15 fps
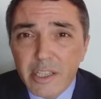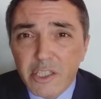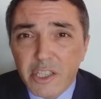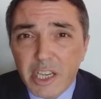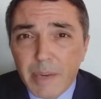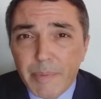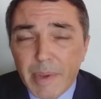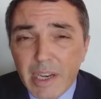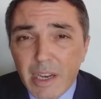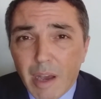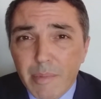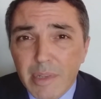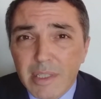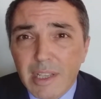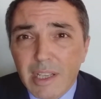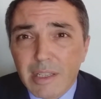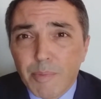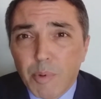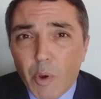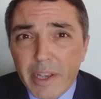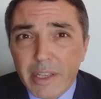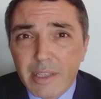GDP numbers
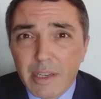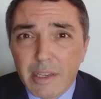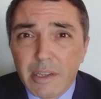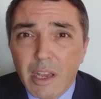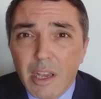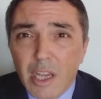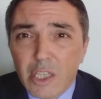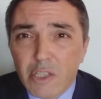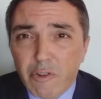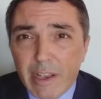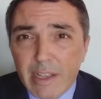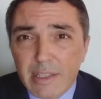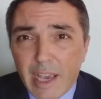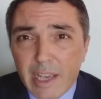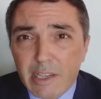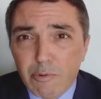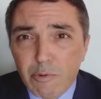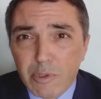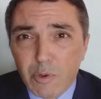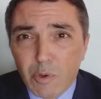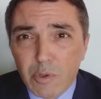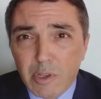disappointed. Trade data
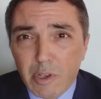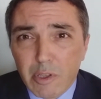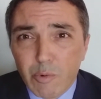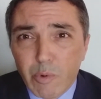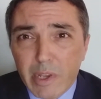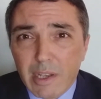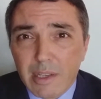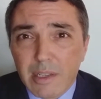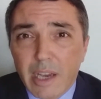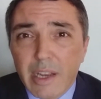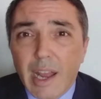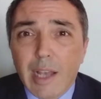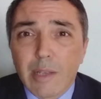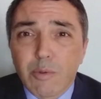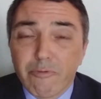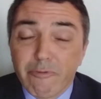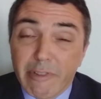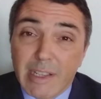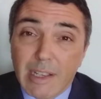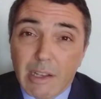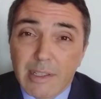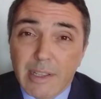was also on the weaker side, as were
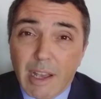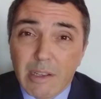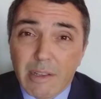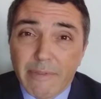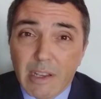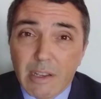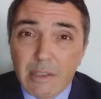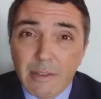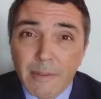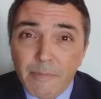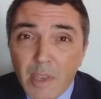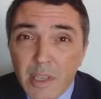retail sales figures,